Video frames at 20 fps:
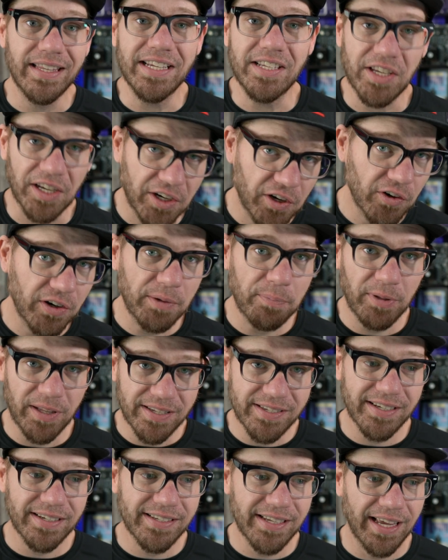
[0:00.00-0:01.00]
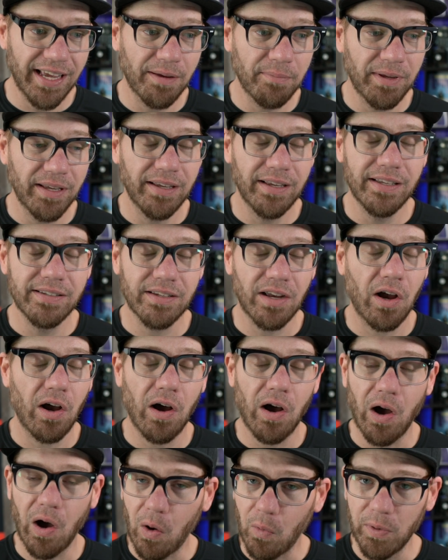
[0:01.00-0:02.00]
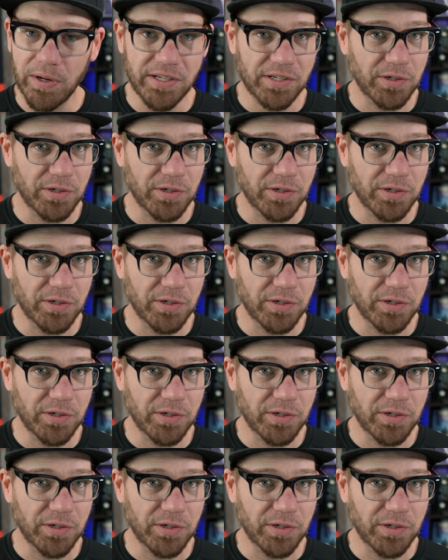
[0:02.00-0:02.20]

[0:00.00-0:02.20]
Security Plus exam is always